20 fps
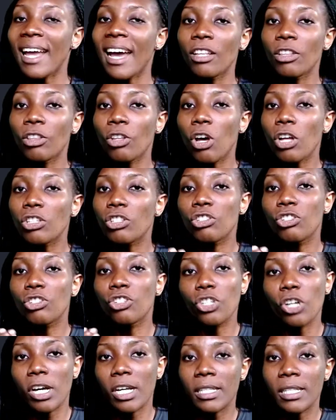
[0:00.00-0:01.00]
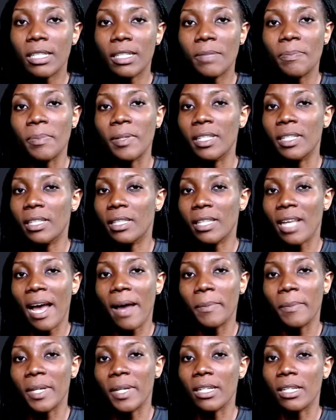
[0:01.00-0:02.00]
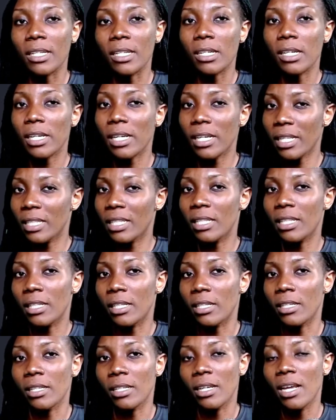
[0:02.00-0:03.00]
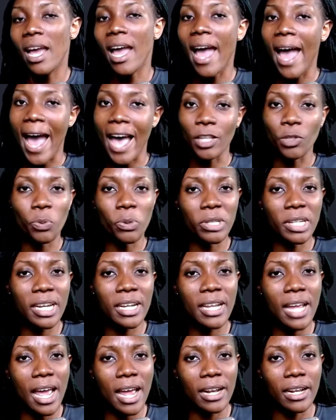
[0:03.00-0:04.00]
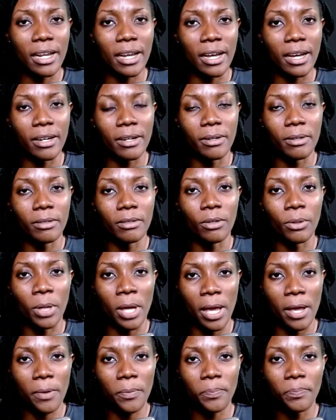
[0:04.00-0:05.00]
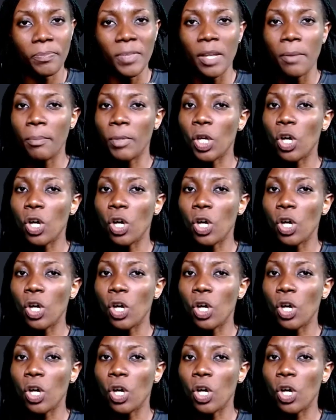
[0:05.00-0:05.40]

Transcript: cannot just be determined easily as we did earlier, okay?